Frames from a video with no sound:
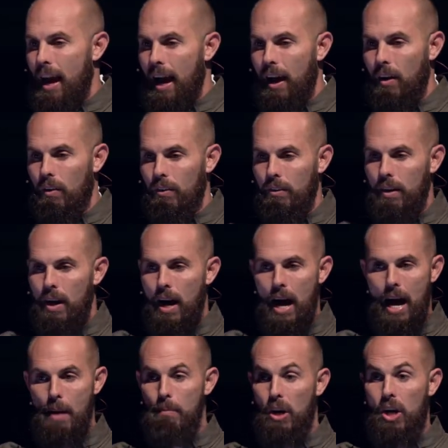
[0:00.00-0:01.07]
out?
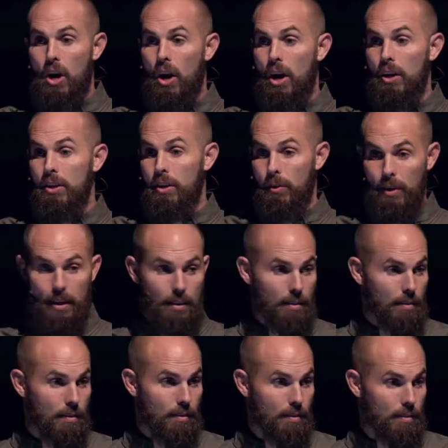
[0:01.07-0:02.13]
I'm a conduit
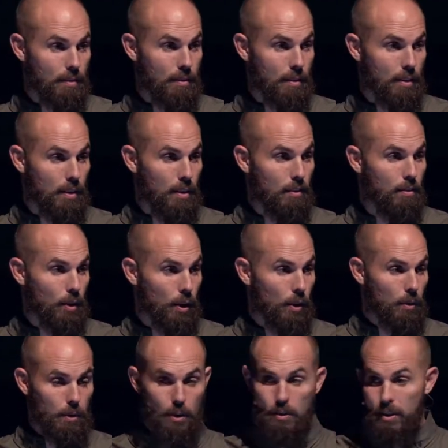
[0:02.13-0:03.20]
for you.
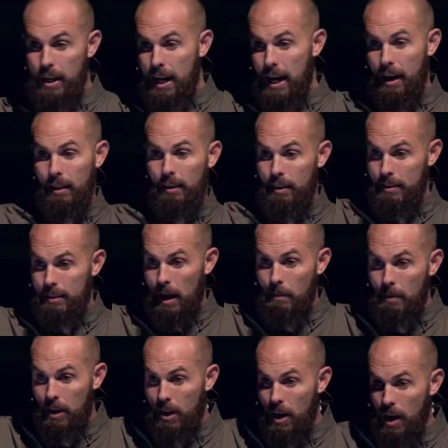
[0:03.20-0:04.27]
You're the catalyst. I'm
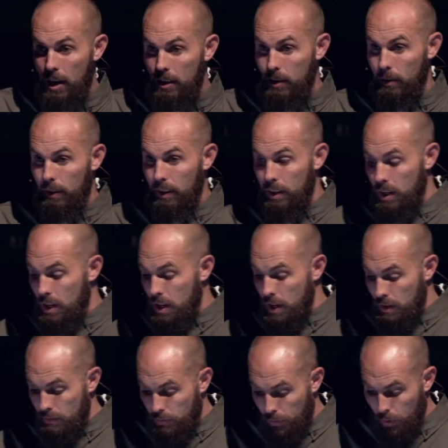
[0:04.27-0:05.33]
a conduit
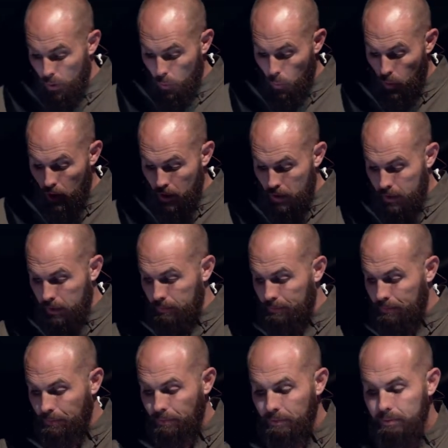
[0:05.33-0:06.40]
for your work
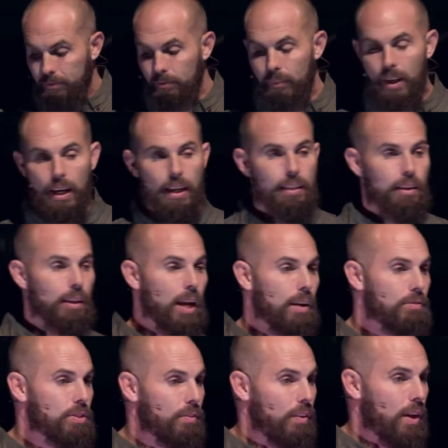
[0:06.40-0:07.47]
in the
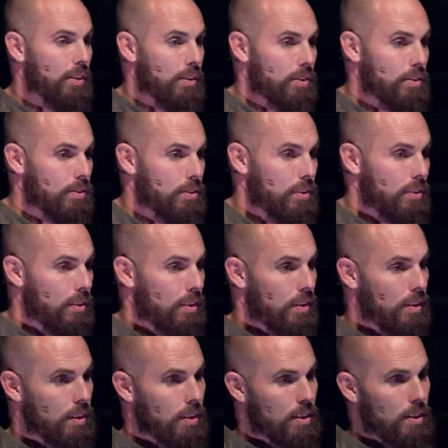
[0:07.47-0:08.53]
lives of others.
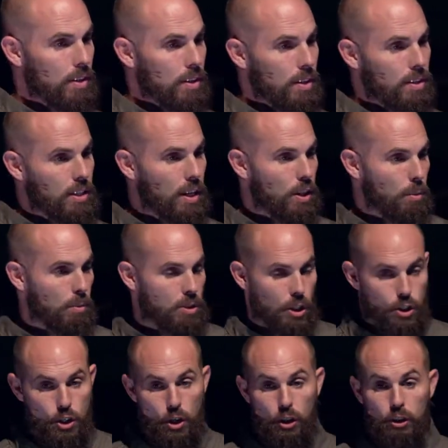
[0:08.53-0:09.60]
See, there was a
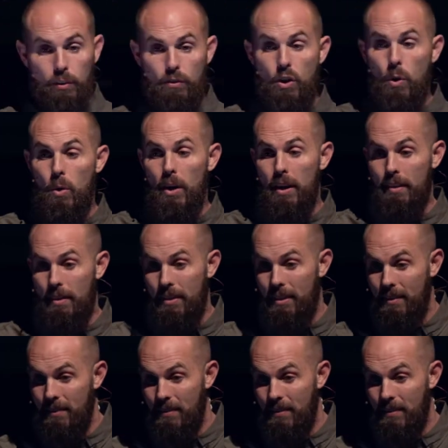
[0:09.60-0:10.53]
church of Corinth,